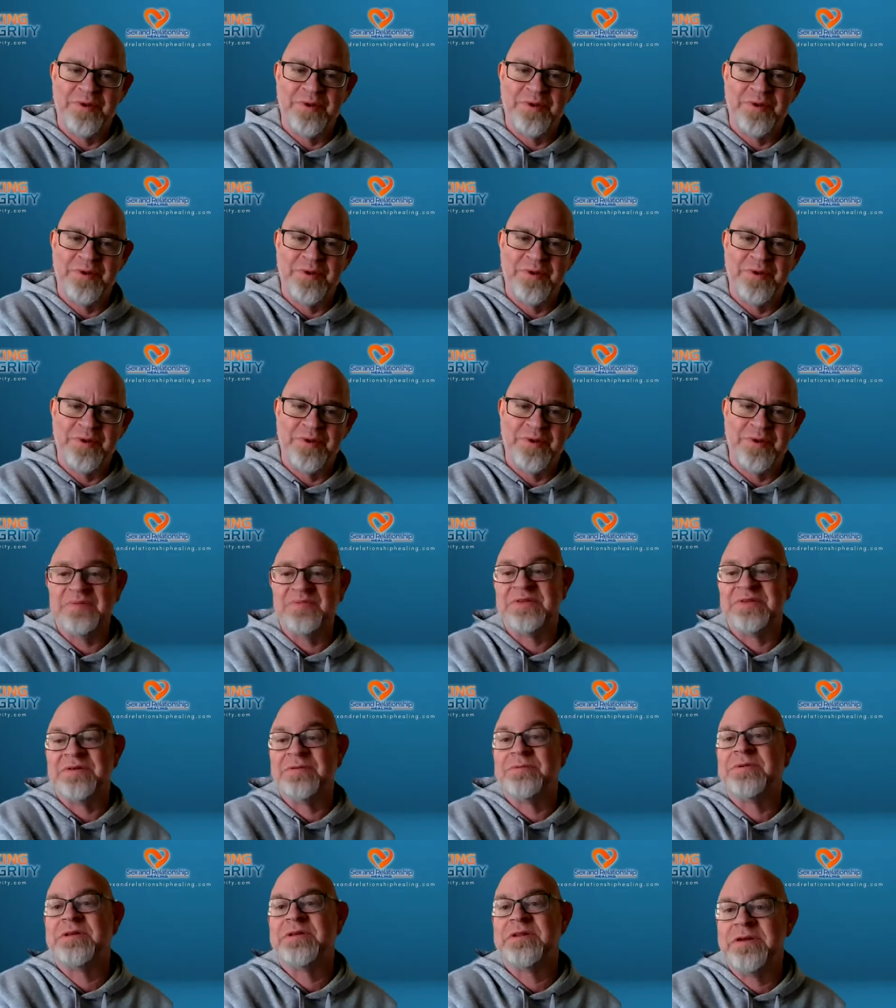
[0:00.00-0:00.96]
relationships
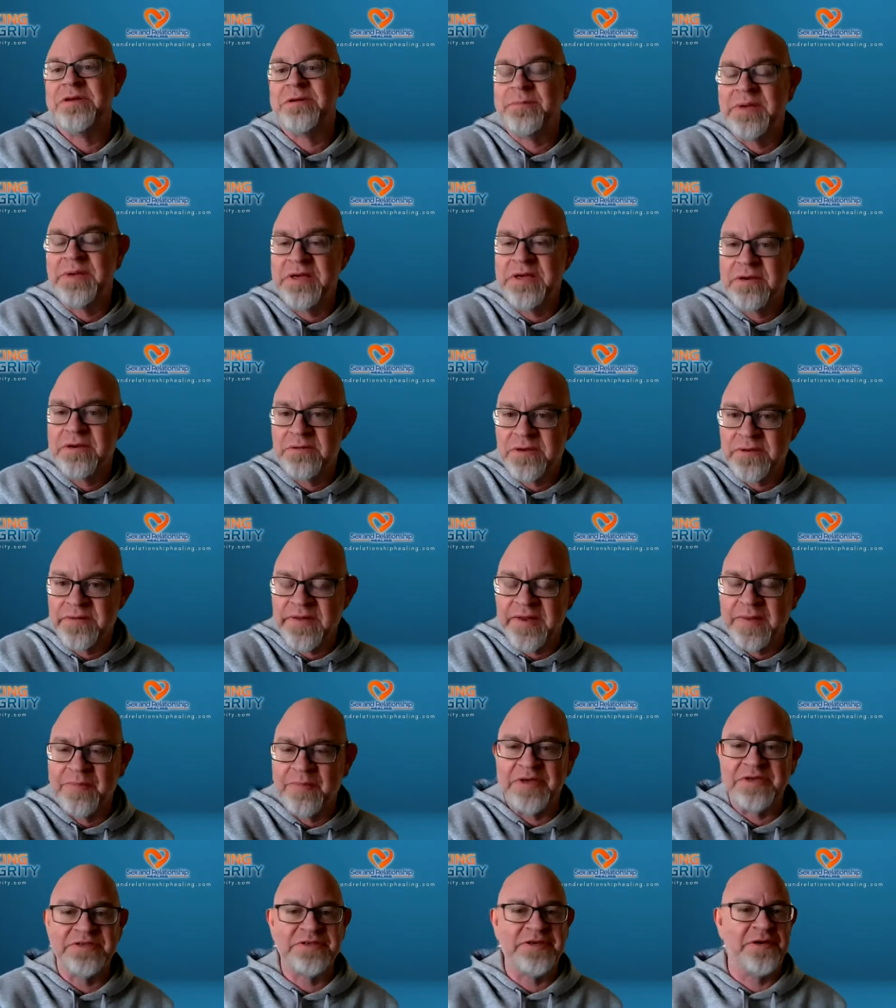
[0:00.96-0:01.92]
that really don't matter all
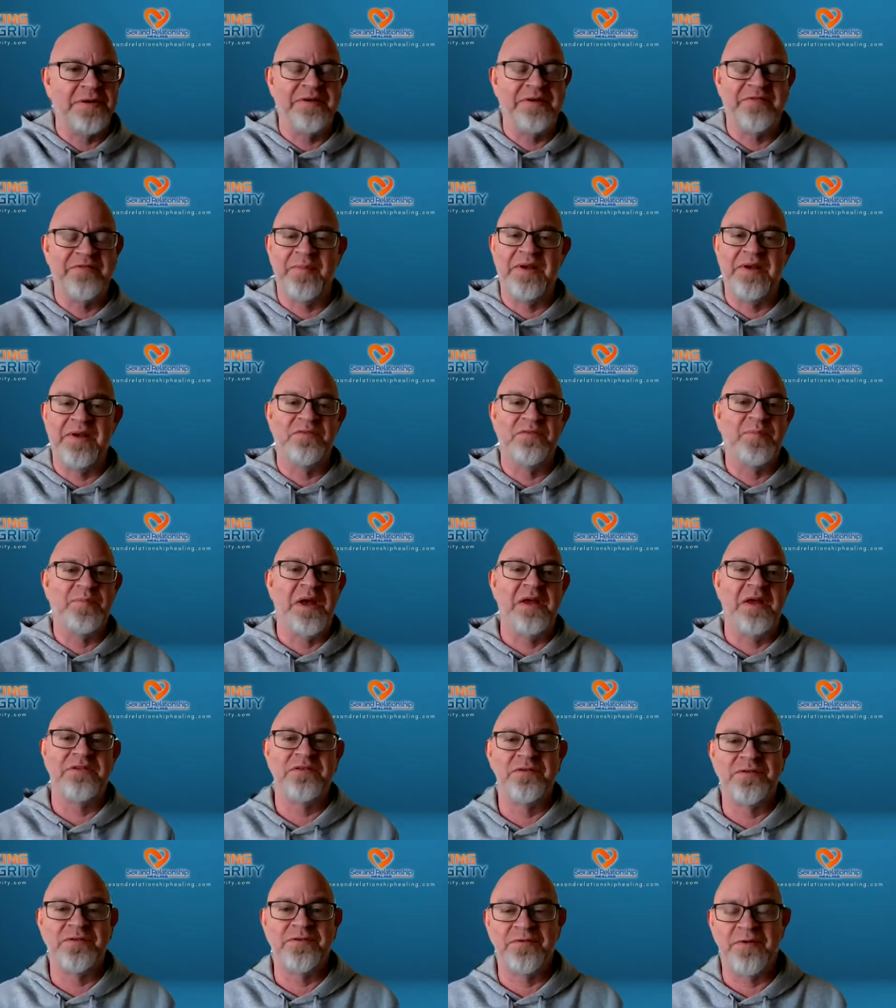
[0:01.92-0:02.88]
that much you know if my
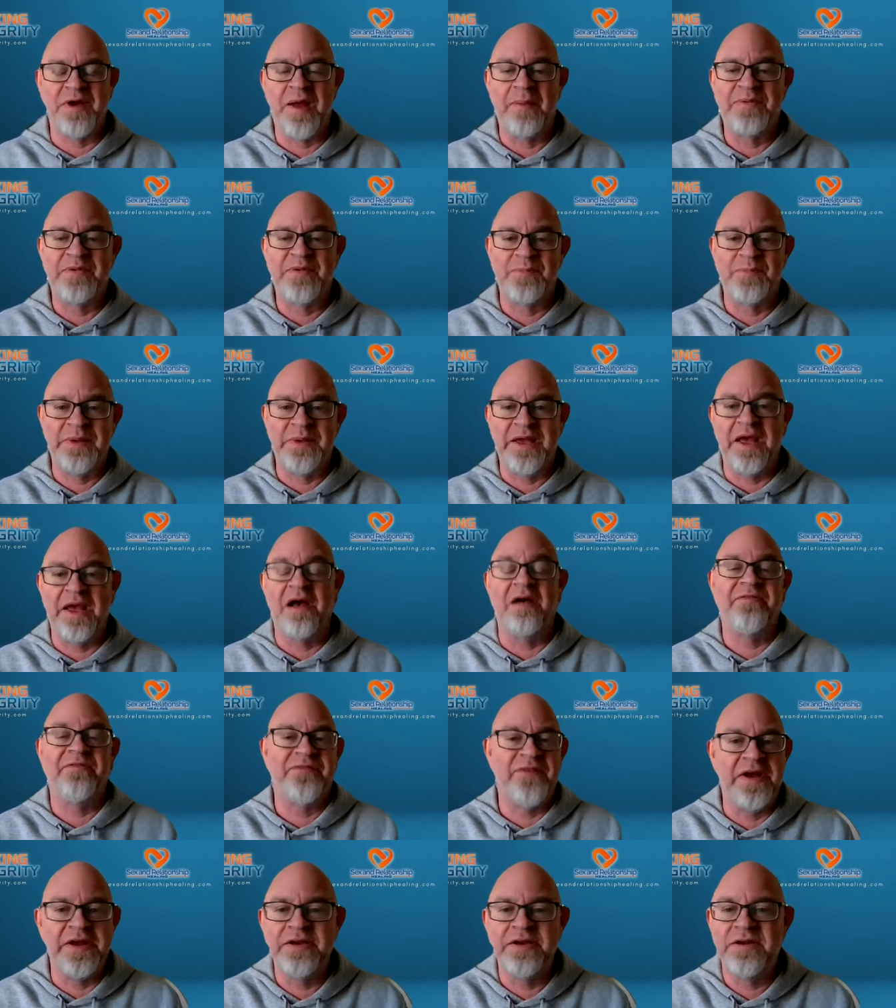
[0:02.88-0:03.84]
sponsor drops me
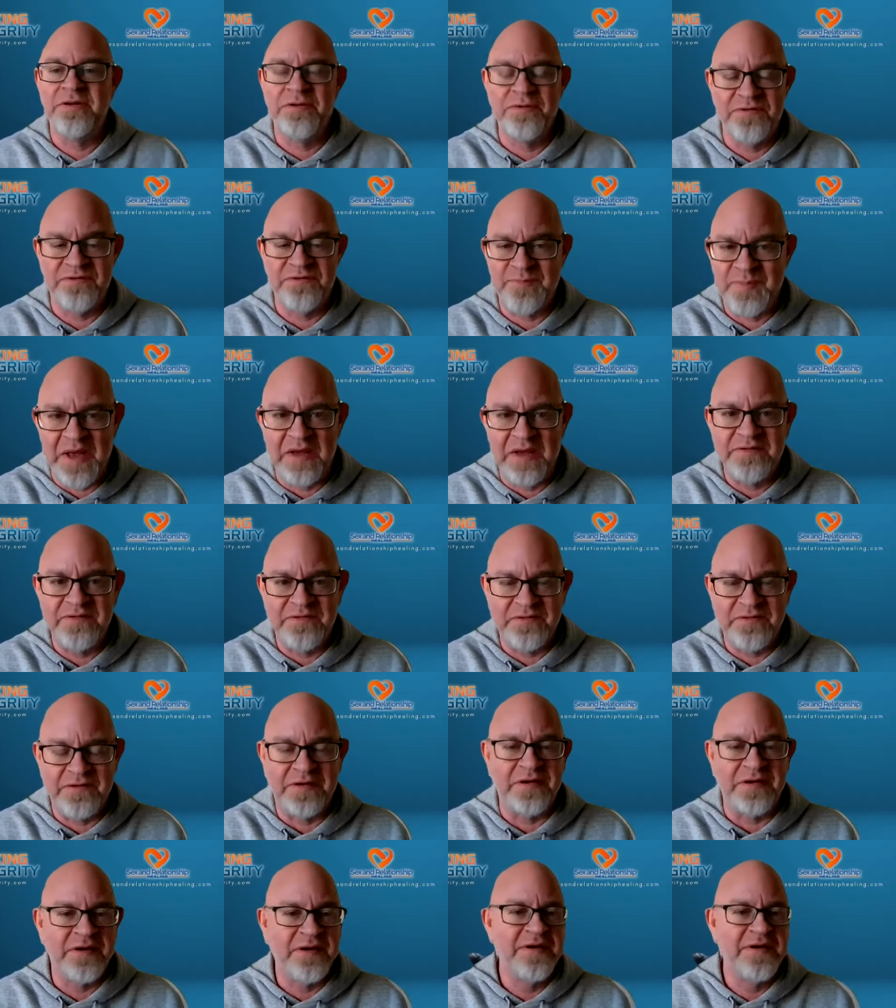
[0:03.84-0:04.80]
i'll find a new
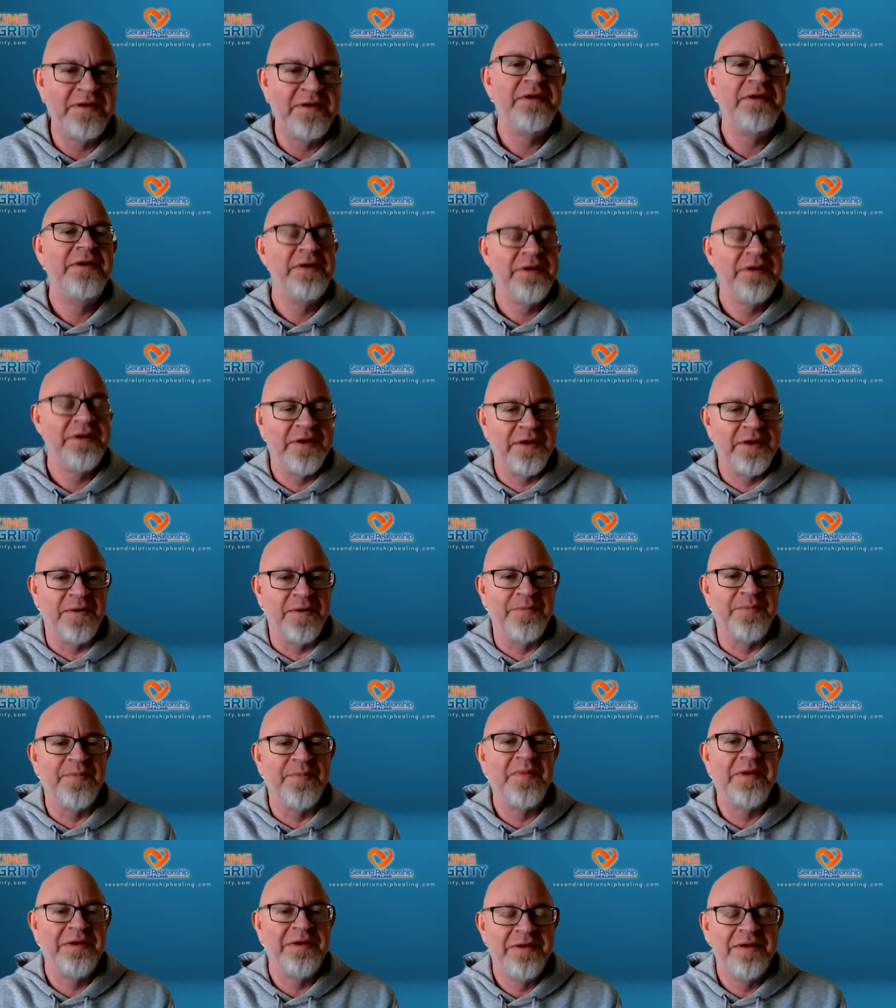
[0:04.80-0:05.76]
sponsor you
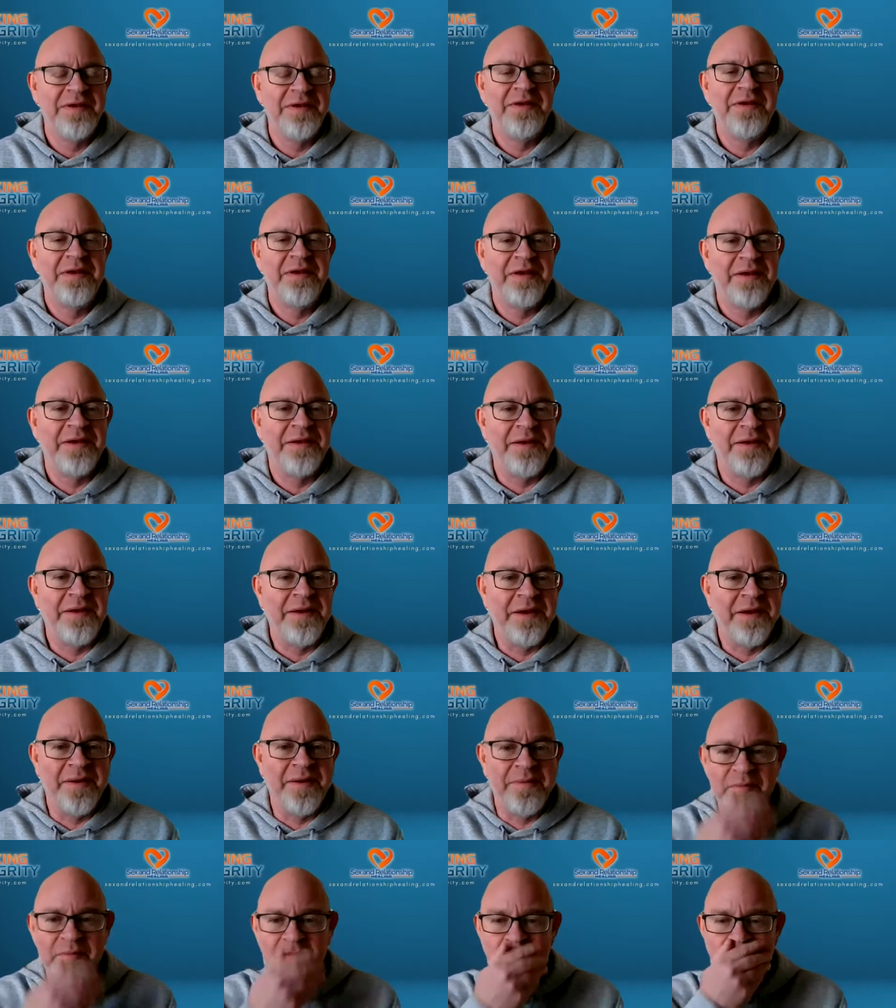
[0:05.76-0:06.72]
know
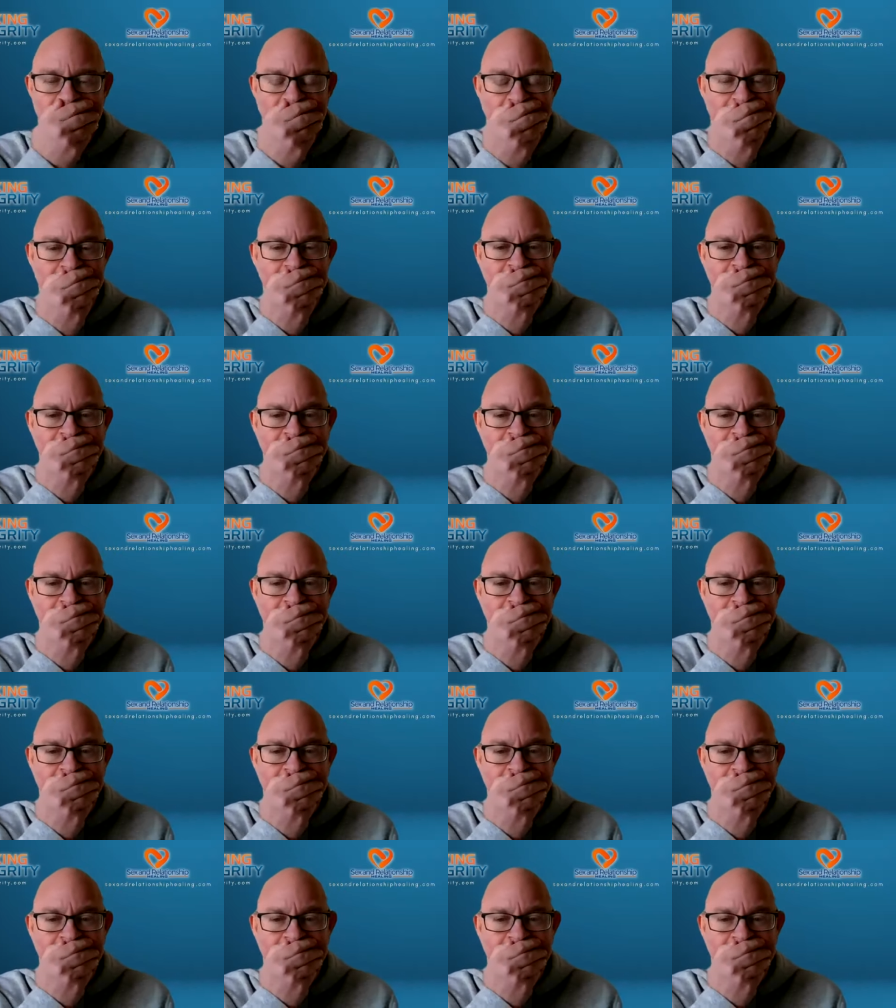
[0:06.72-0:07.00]
um,